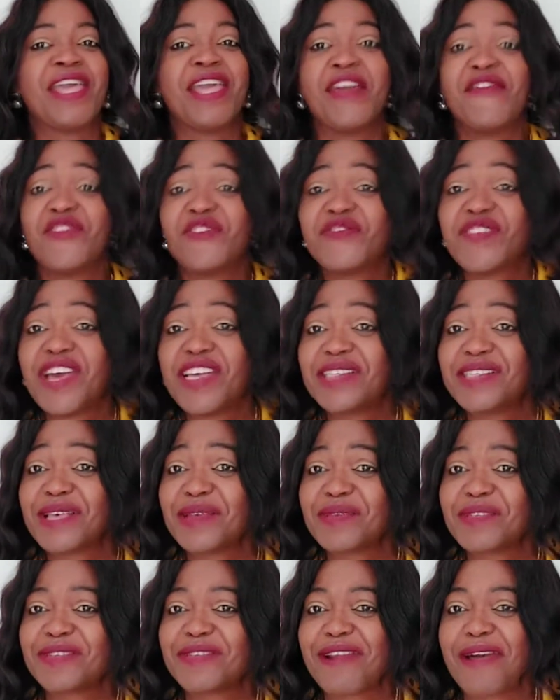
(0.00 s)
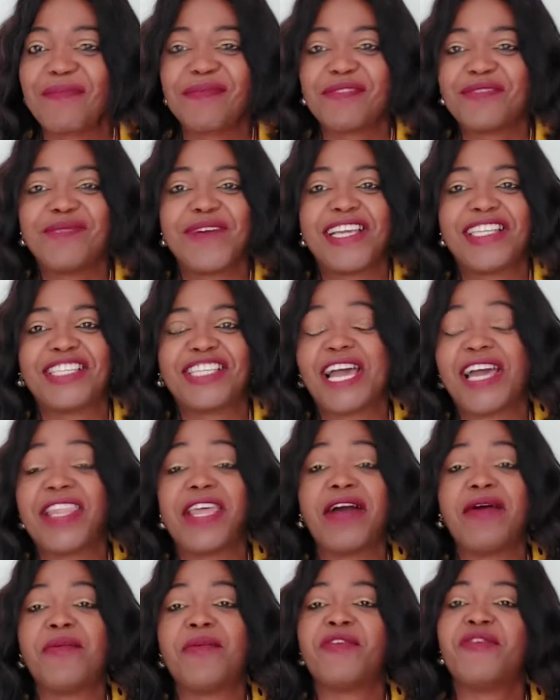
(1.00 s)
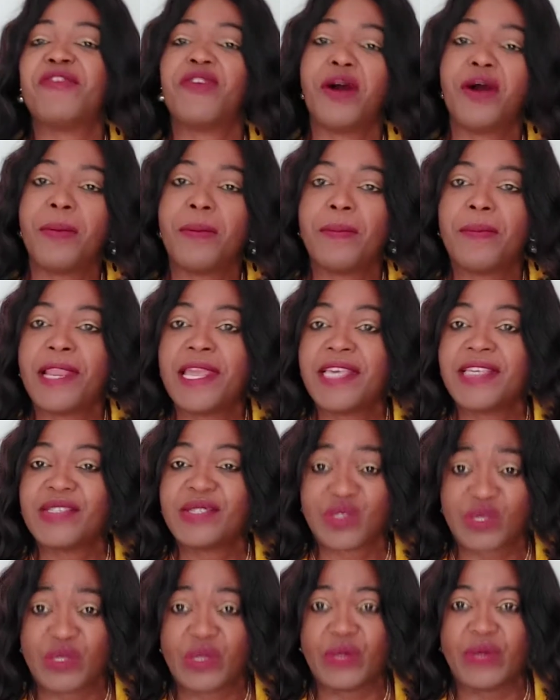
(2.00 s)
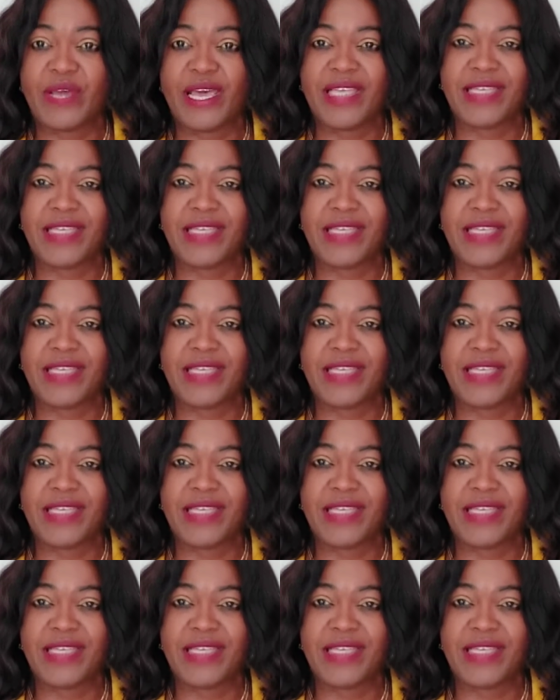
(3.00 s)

If you've not subscribed to my channel before, please do.